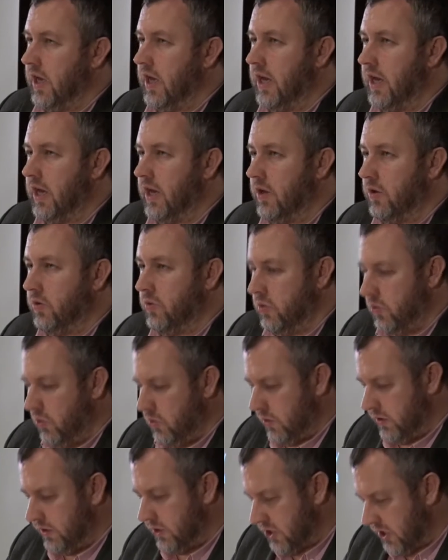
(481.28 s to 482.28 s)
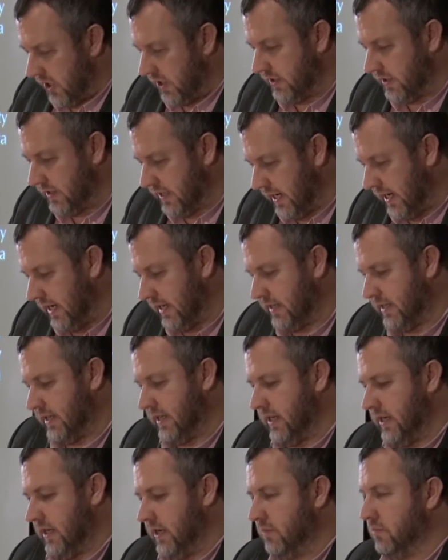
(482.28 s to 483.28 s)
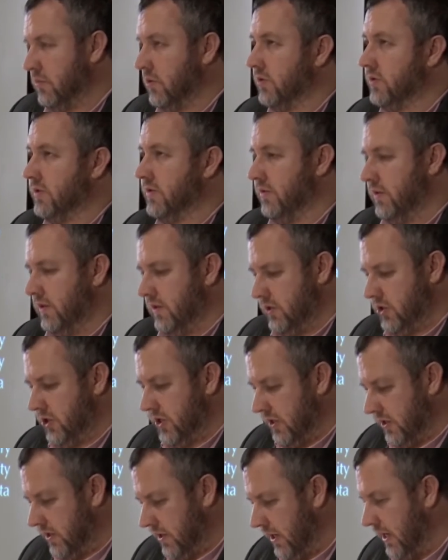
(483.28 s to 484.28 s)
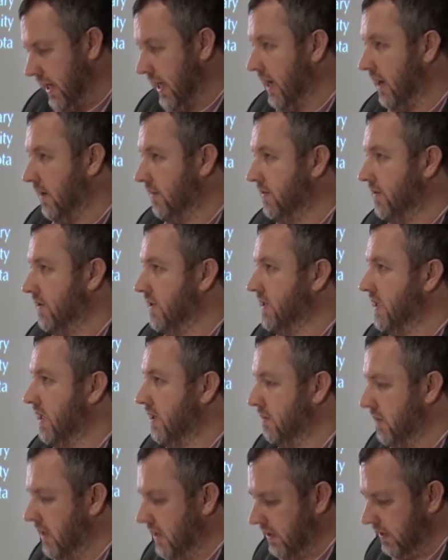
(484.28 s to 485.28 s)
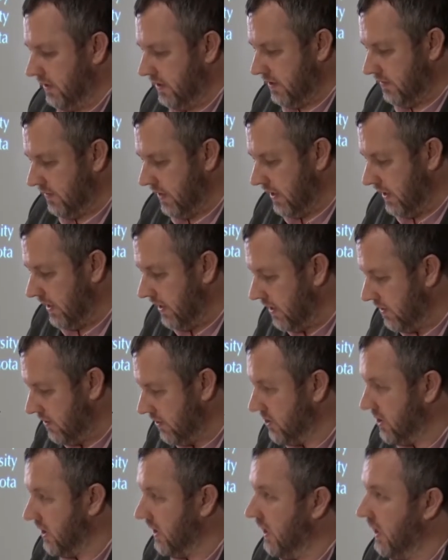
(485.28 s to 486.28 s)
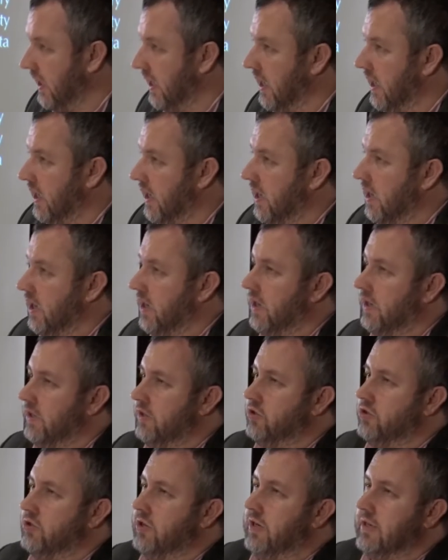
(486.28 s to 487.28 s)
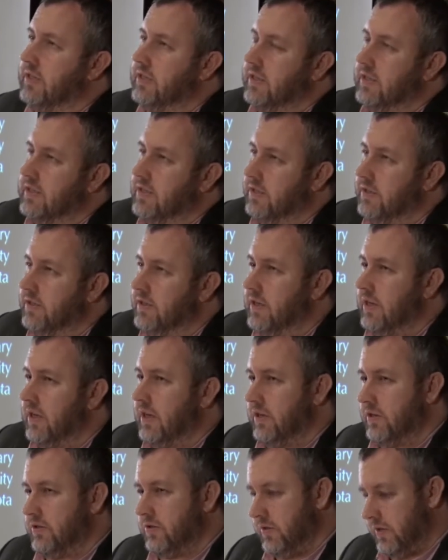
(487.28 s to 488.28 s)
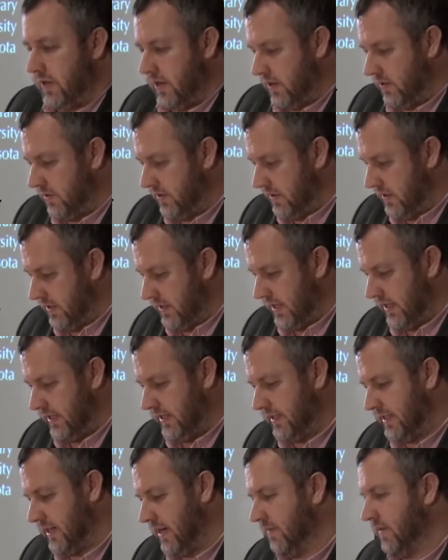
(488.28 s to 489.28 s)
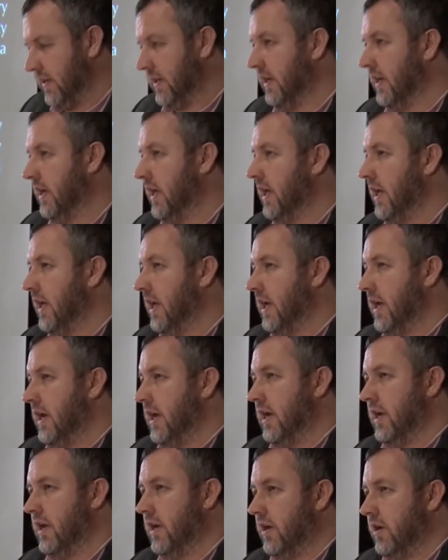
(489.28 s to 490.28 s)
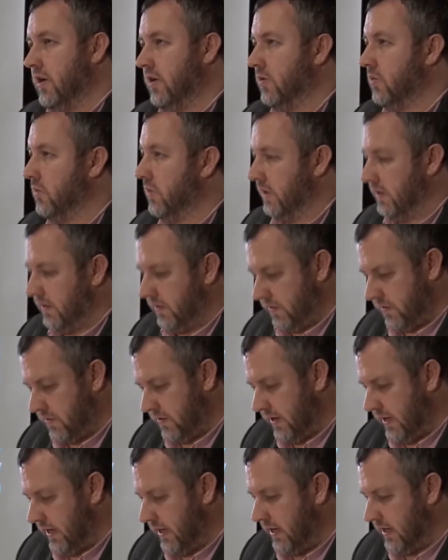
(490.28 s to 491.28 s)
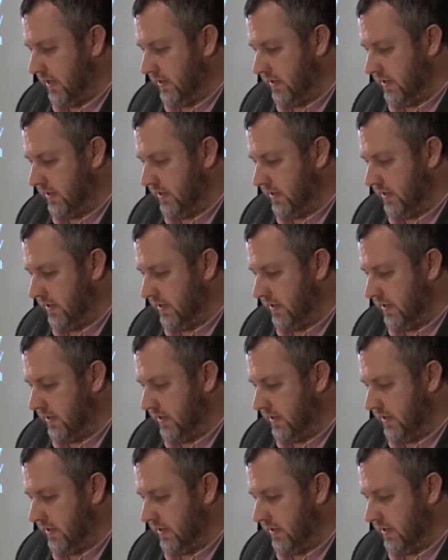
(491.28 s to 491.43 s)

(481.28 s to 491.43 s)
uh, who was shot dead in Mosul shortly after celebrating the Divine Liturgy on Trinity Sunday 2007, along with three